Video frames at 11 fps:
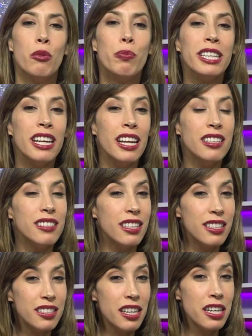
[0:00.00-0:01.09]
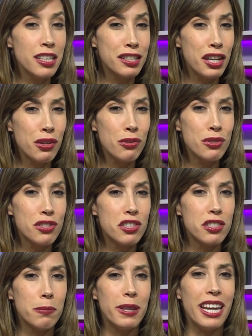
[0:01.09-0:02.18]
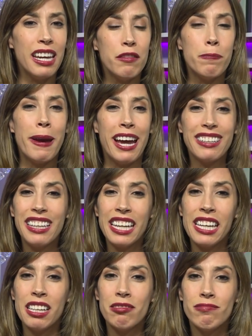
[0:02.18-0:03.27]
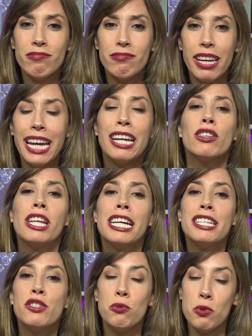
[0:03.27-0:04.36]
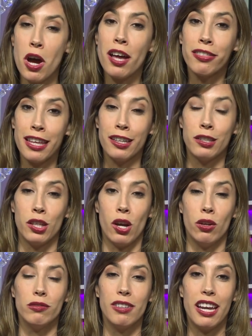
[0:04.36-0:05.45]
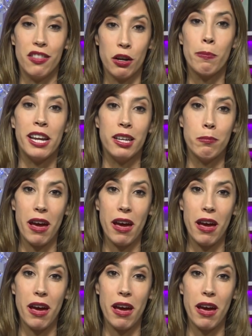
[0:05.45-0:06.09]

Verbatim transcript: But is this an excuse to behave badly? Airlines do not think so, and they're biting